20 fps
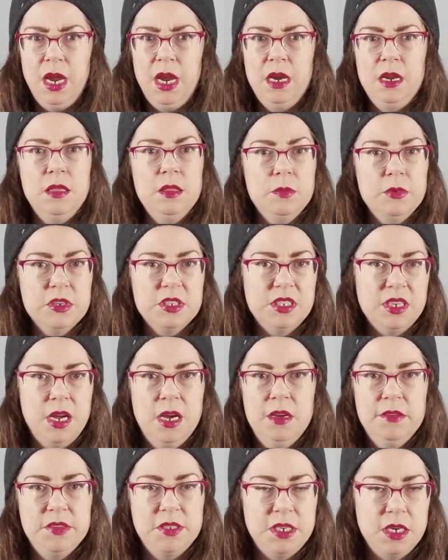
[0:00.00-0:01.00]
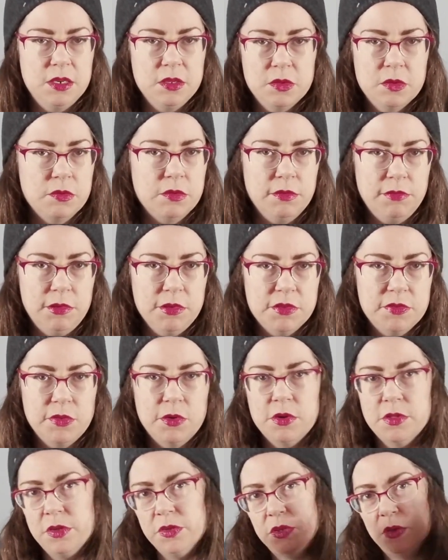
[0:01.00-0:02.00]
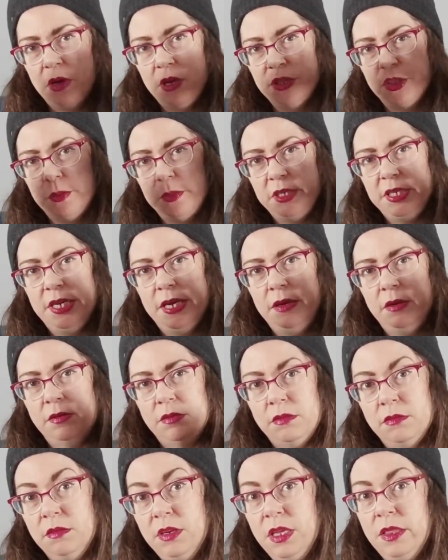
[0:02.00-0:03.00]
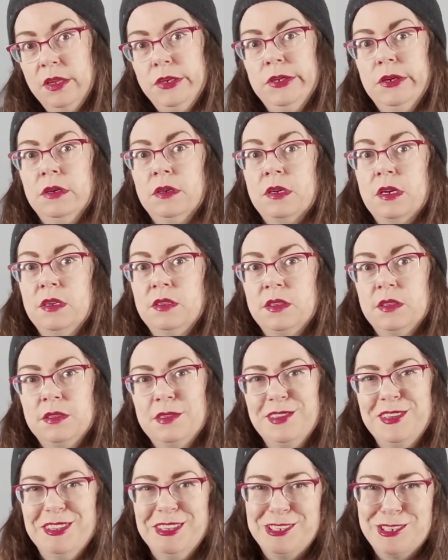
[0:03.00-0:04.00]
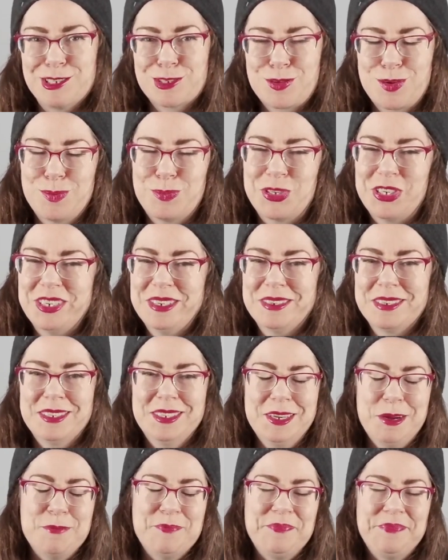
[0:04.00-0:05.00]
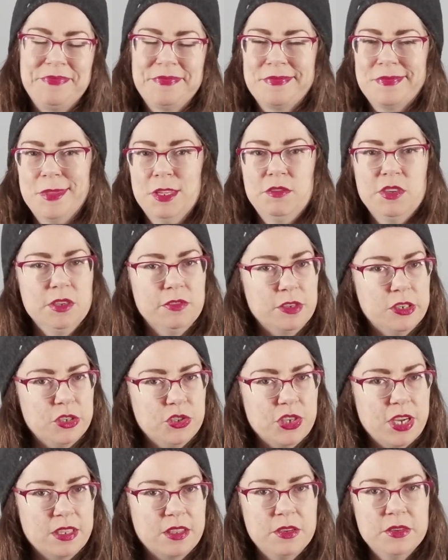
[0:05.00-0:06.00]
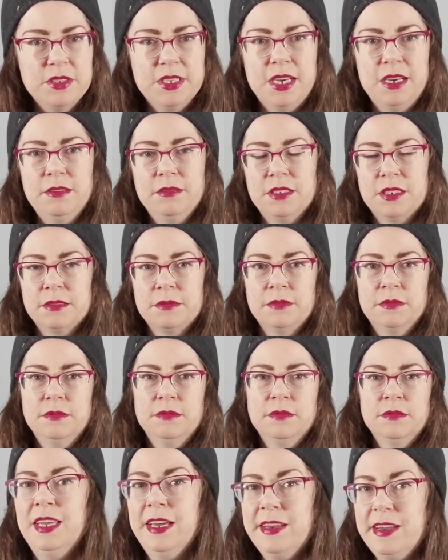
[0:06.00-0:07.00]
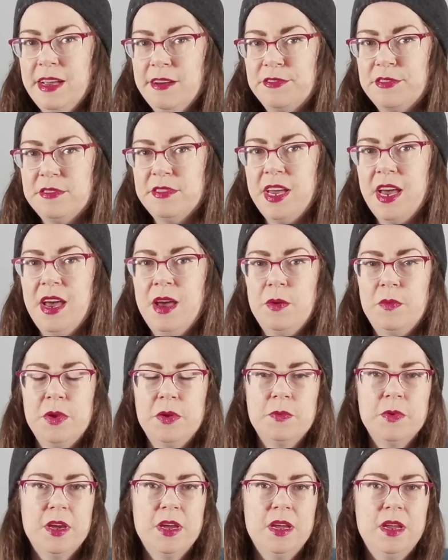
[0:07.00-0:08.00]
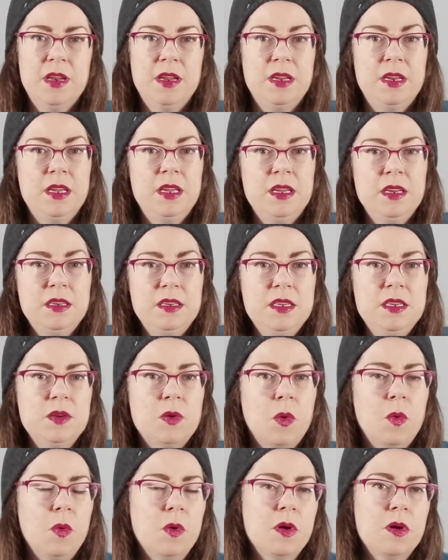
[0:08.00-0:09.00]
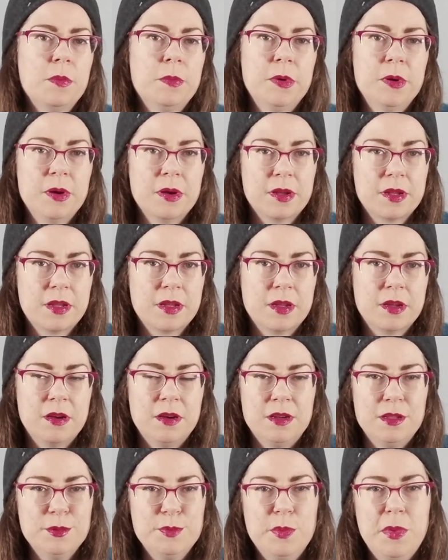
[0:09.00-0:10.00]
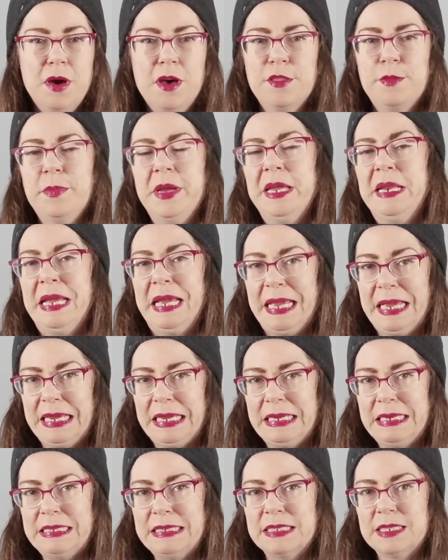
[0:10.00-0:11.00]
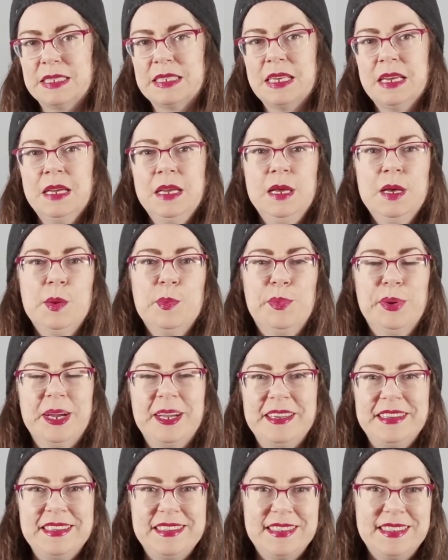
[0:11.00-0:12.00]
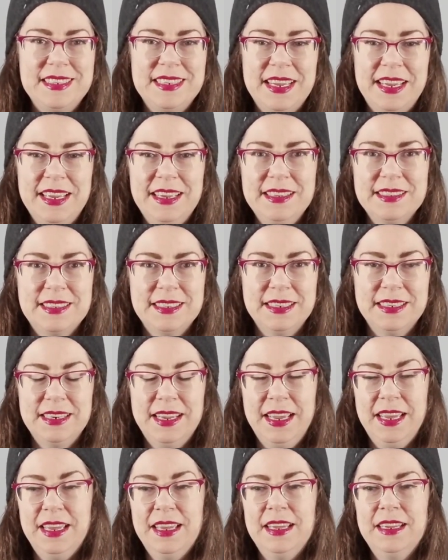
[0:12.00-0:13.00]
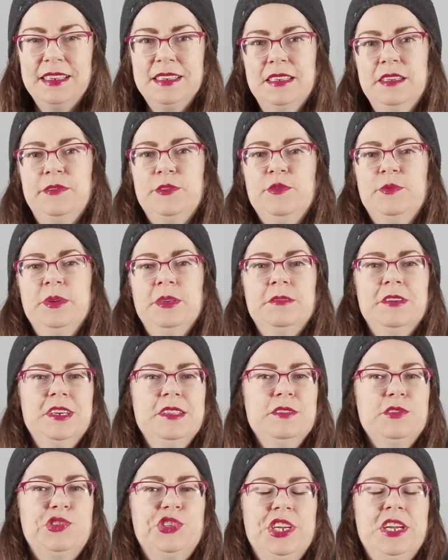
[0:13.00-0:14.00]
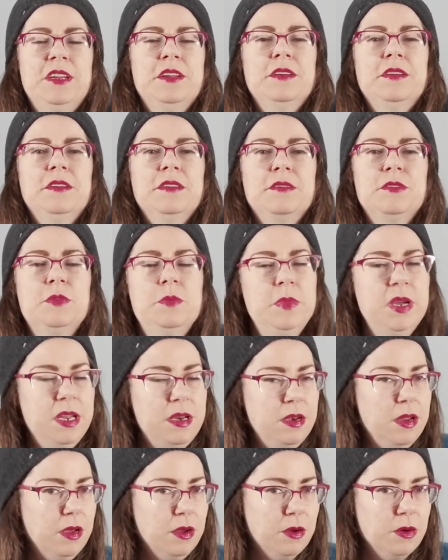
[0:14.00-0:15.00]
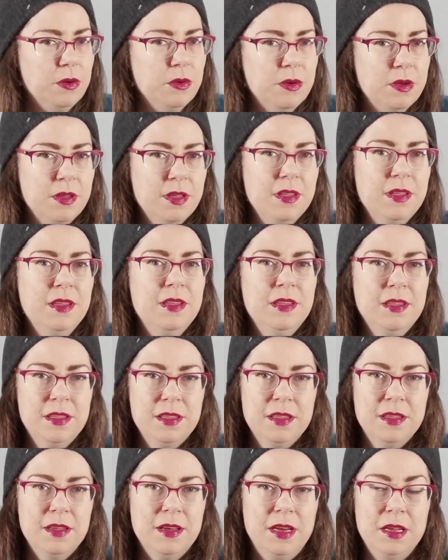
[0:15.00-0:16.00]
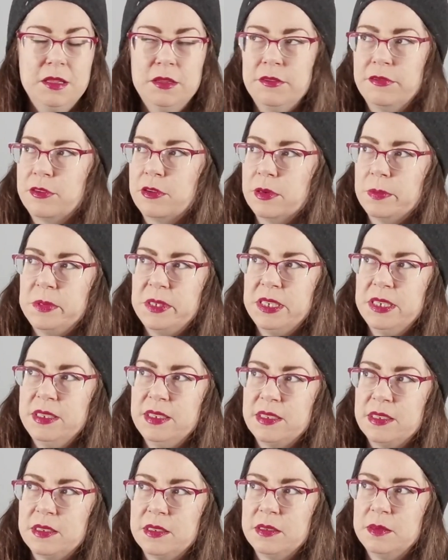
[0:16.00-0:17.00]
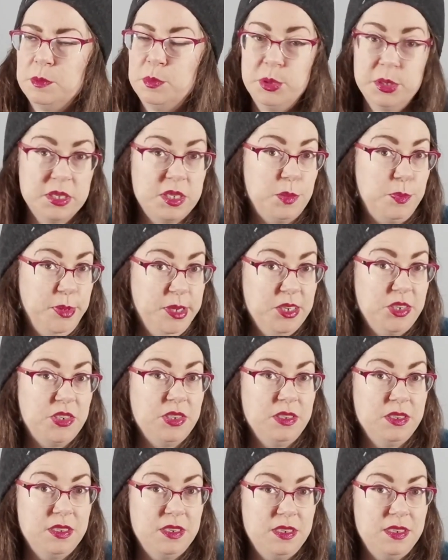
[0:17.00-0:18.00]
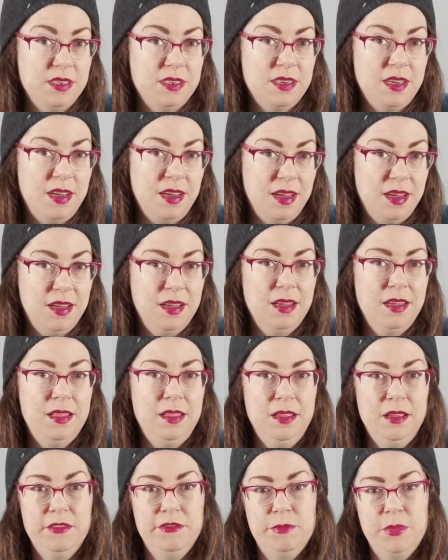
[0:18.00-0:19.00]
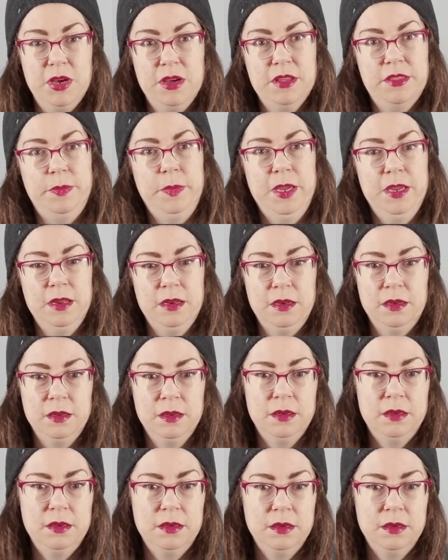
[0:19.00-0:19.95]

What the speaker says: Any of the books that I have standalone reviews for, those will also be down in the darkness in the description. So feel free to check those out. Then after that, we read an indie horror book called Mothman Haze by E.C. Hansen. And if you've been around the channel, you may know I love cryptids, but especially I love Mothman.